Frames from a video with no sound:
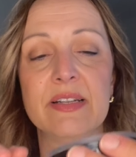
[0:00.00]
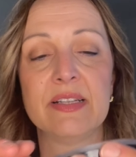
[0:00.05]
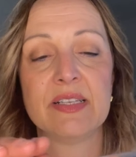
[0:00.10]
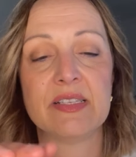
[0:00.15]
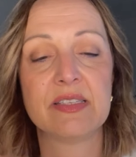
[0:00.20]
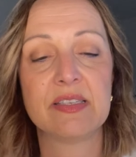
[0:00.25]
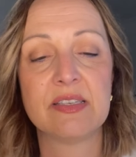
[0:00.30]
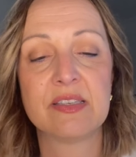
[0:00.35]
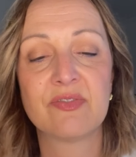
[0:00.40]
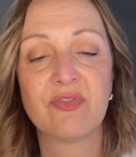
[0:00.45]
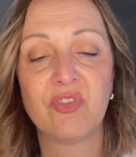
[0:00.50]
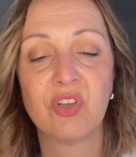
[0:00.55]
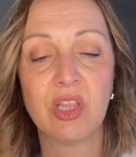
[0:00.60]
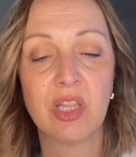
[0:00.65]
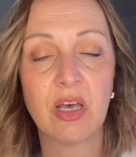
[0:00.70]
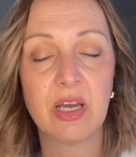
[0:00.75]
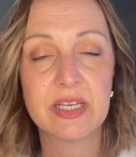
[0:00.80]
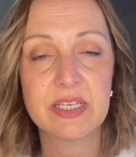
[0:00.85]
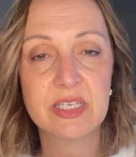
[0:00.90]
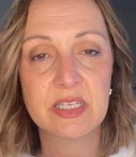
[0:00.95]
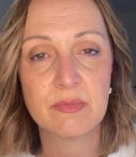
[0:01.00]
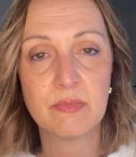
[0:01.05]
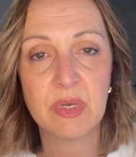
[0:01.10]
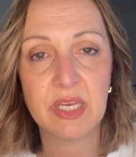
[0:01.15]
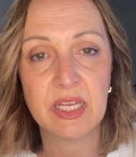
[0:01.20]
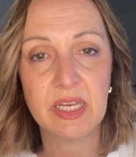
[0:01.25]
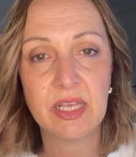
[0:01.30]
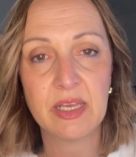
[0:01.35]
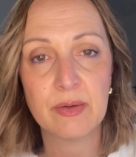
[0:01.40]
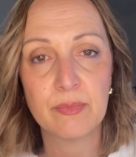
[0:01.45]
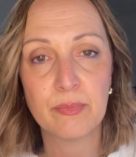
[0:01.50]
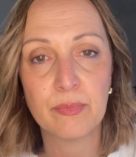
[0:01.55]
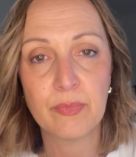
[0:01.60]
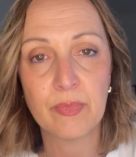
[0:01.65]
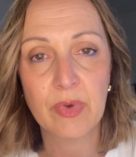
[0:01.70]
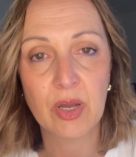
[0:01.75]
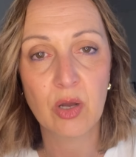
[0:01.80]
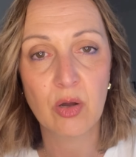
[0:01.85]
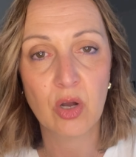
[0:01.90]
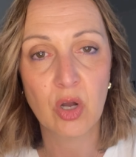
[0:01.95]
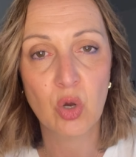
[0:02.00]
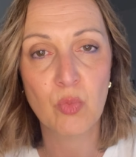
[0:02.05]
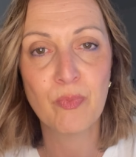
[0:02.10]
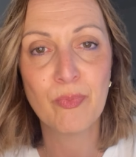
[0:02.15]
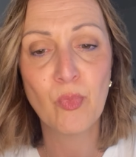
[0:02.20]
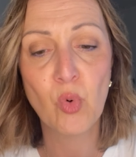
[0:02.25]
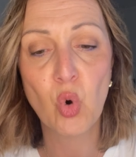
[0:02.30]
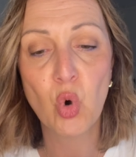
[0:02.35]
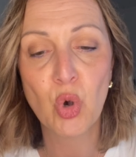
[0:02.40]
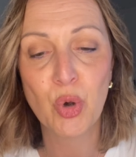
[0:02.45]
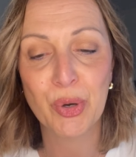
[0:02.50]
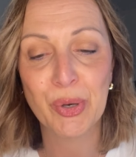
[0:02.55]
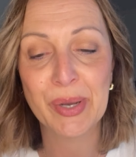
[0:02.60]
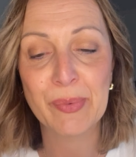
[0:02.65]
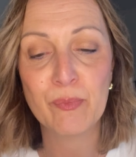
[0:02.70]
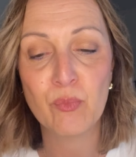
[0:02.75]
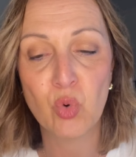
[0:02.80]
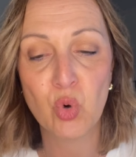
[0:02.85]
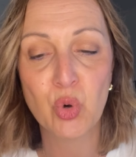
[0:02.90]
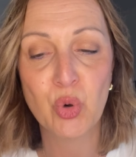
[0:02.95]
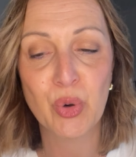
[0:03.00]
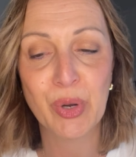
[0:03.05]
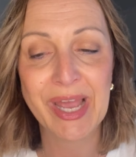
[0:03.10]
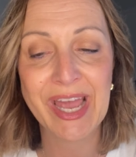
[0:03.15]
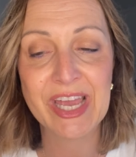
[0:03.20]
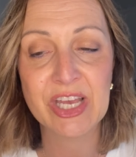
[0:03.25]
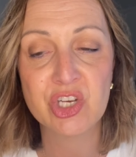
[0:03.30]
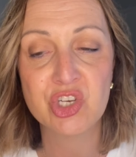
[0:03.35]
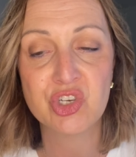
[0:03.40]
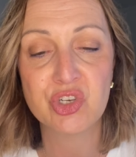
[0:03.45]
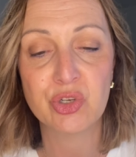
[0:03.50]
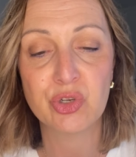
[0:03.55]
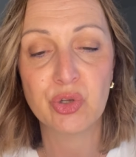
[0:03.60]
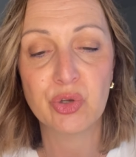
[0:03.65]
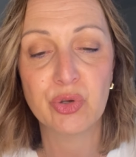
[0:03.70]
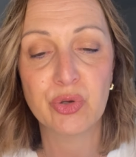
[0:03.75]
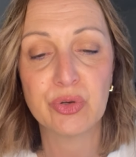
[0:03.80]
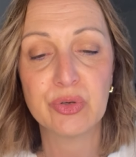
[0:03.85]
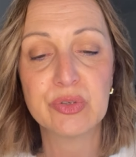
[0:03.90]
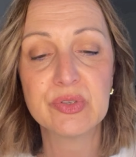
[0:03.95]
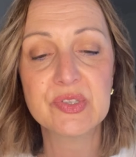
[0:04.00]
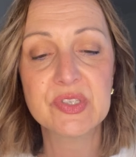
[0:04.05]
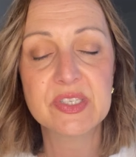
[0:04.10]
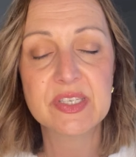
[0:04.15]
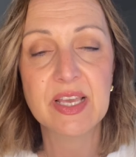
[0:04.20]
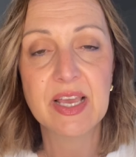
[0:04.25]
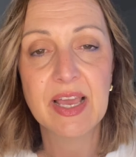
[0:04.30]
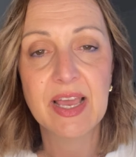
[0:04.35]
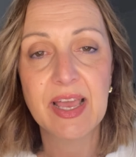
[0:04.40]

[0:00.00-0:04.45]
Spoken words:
This is for light to medium, more Caucasian girls,